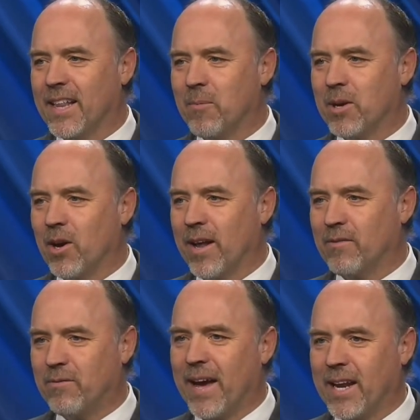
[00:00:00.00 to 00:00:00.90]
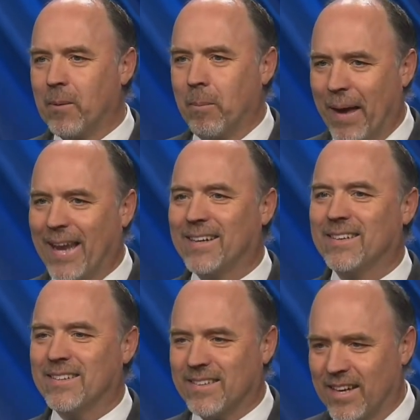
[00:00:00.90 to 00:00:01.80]
and then we've got our final
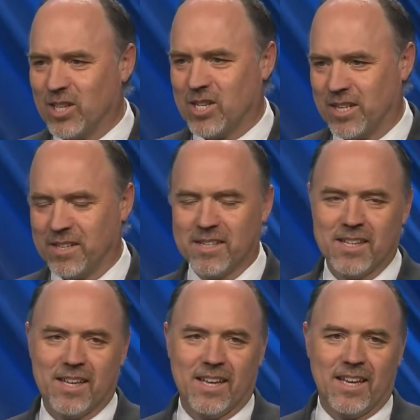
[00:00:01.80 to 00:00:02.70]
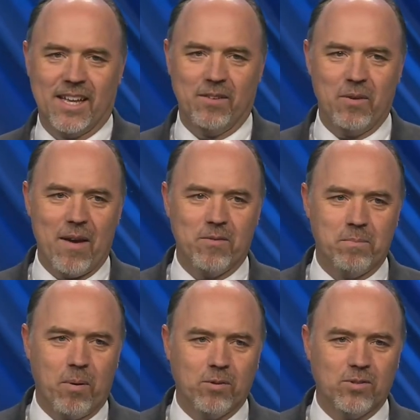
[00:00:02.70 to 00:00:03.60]
panel discussion. And if you
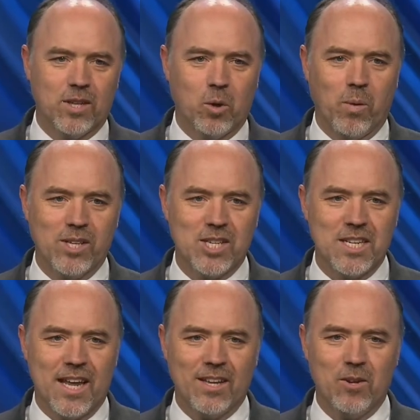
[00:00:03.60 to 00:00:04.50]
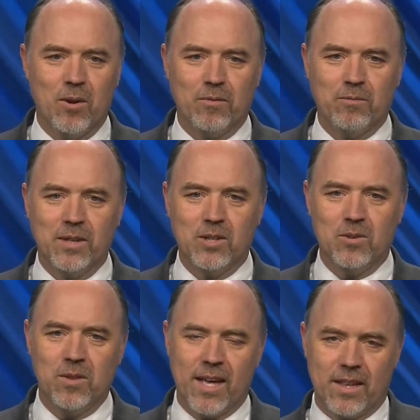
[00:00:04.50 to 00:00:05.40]
haven't posted a question yet, you are free
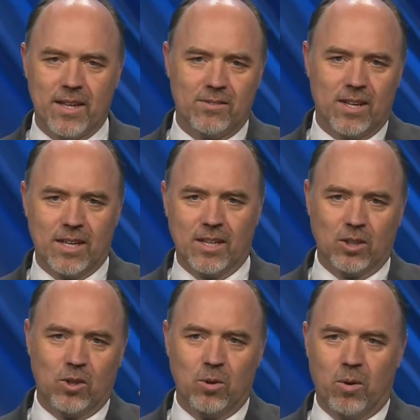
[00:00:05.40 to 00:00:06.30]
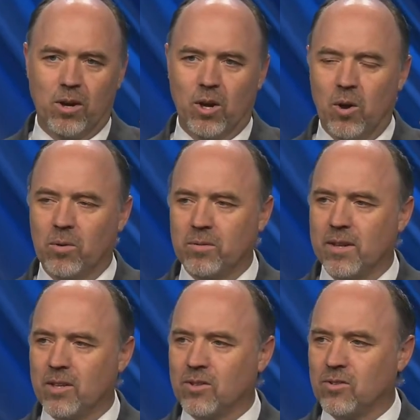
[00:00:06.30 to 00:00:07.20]
to do that. There's a little QR
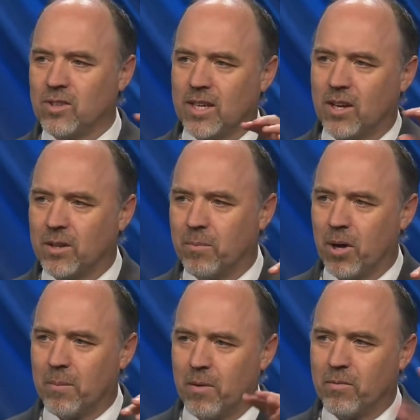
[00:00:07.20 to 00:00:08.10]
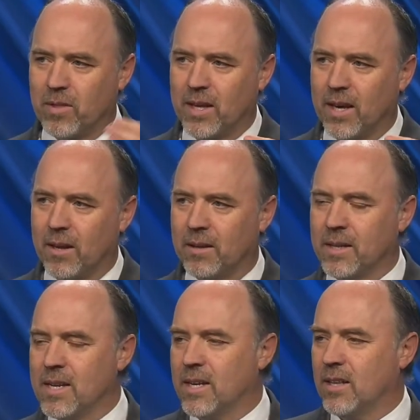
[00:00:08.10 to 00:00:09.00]
code that you'll see on the bottom of the,
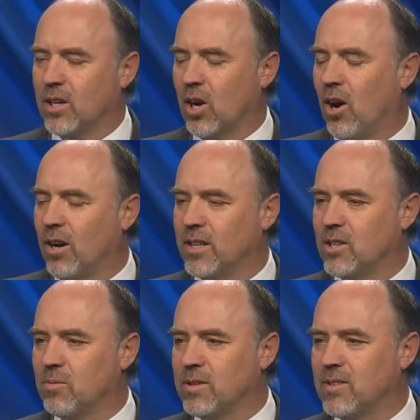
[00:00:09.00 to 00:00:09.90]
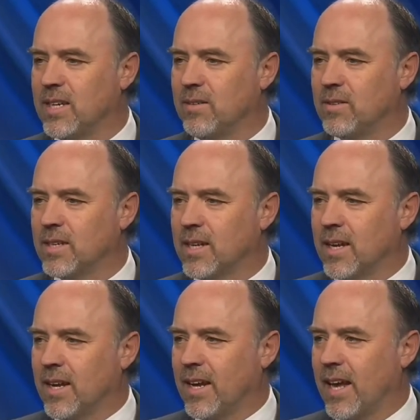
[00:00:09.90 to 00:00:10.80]
uh, the card that you received.
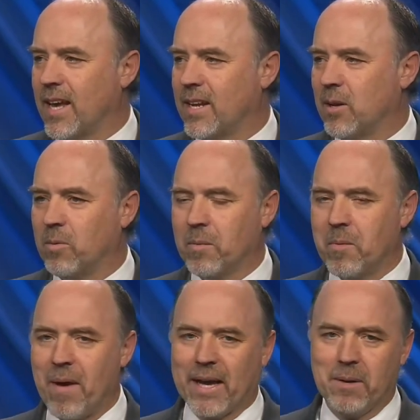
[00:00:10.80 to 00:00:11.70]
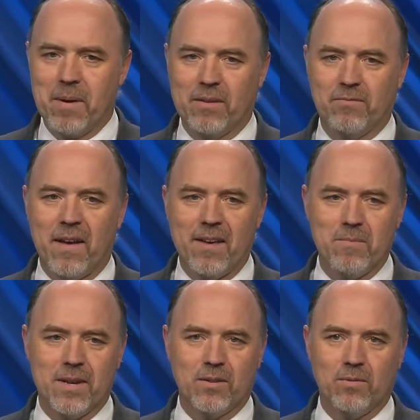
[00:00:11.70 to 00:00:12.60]
And uh, we'll be back in about
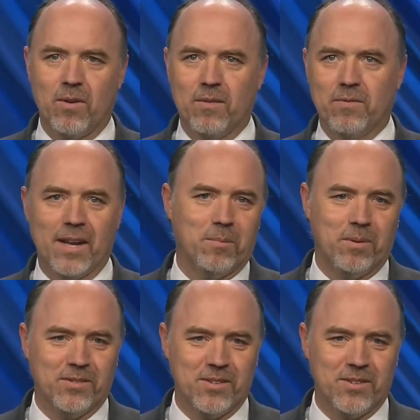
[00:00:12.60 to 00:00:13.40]
five minutes for our final